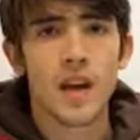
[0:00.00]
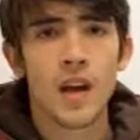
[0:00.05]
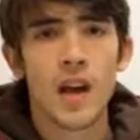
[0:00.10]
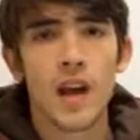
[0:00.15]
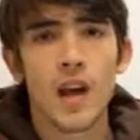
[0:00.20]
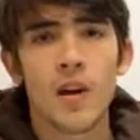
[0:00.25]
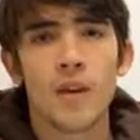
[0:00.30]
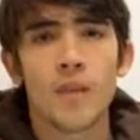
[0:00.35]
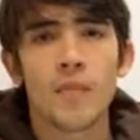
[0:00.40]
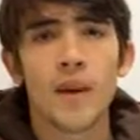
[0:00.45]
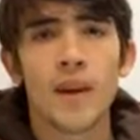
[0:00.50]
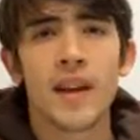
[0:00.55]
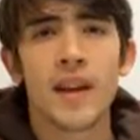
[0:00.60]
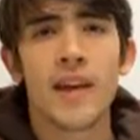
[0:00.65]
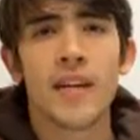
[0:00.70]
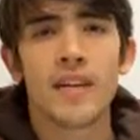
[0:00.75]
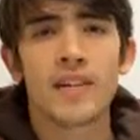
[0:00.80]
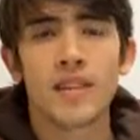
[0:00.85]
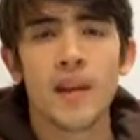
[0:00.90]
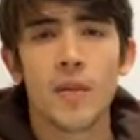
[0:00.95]
Hello, my
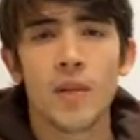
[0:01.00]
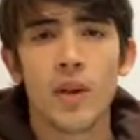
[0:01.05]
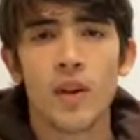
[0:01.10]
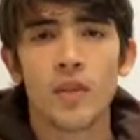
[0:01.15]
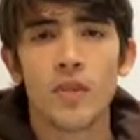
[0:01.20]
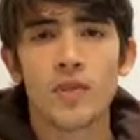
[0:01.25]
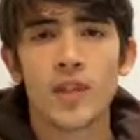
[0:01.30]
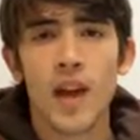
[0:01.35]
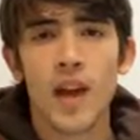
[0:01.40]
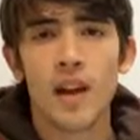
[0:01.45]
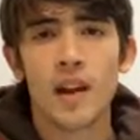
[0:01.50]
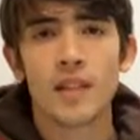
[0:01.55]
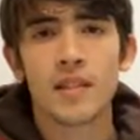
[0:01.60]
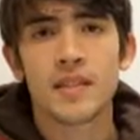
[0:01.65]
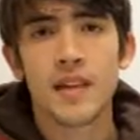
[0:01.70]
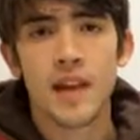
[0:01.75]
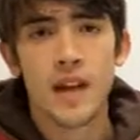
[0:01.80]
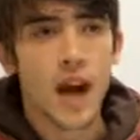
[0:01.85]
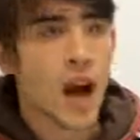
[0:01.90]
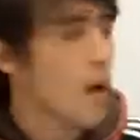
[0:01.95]
name is Samuel
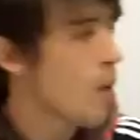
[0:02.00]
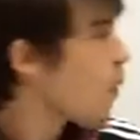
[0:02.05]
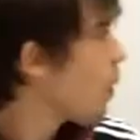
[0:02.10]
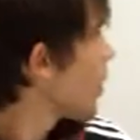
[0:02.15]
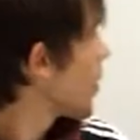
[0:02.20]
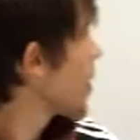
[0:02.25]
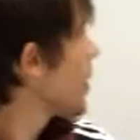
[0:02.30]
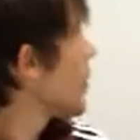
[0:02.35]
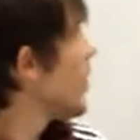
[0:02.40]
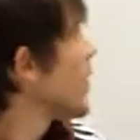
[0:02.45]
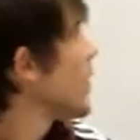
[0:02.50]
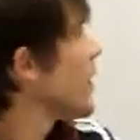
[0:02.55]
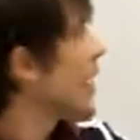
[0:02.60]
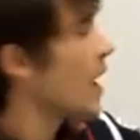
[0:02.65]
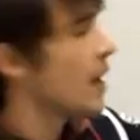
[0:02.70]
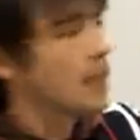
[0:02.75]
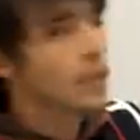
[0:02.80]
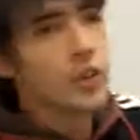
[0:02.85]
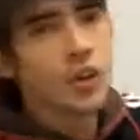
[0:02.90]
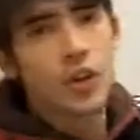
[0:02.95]
Gonzalez and I'm working with
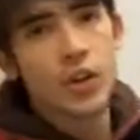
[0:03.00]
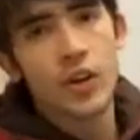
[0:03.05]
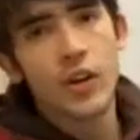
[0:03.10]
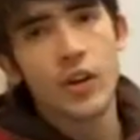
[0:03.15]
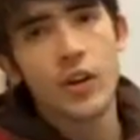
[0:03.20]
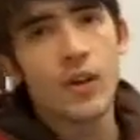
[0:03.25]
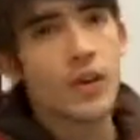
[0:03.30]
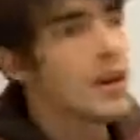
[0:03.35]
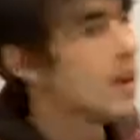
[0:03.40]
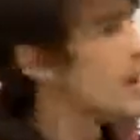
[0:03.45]
Antonio